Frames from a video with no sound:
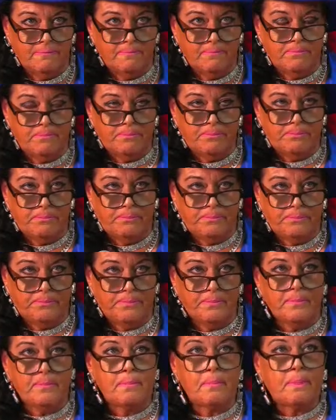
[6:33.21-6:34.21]
Yeah, which
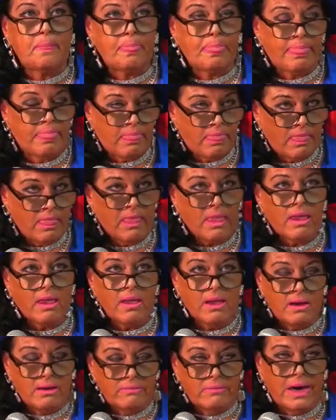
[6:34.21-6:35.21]
gives rise to Stockholm
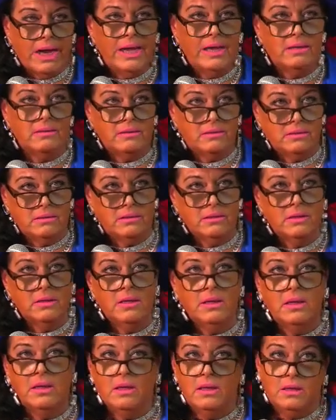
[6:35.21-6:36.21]
syndrome right. and a lot of other things.